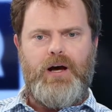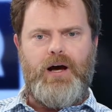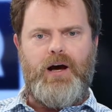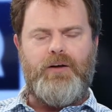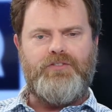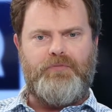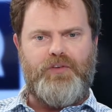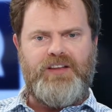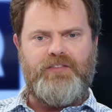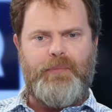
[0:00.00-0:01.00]
uh, some
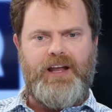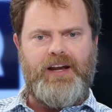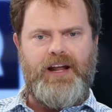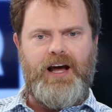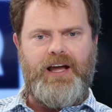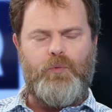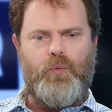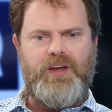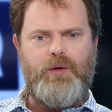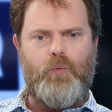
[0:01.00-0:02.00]
friends of mine and I,
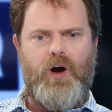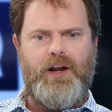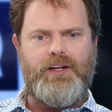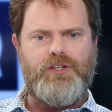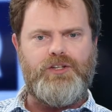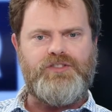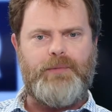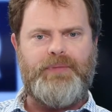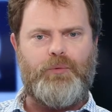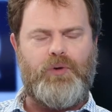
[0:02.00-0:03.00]
we wanted to do
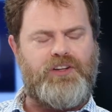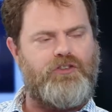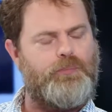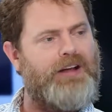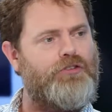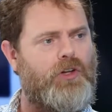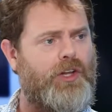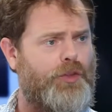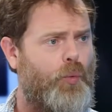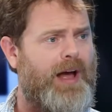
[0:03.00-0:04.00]
something really special
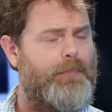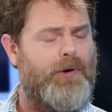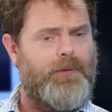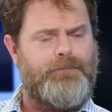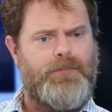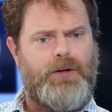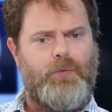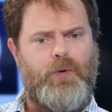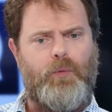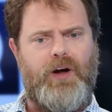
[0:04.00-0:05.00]
on the web.
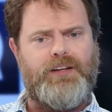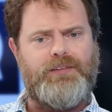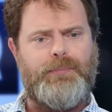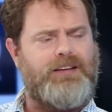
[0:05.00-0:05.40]
We wanted to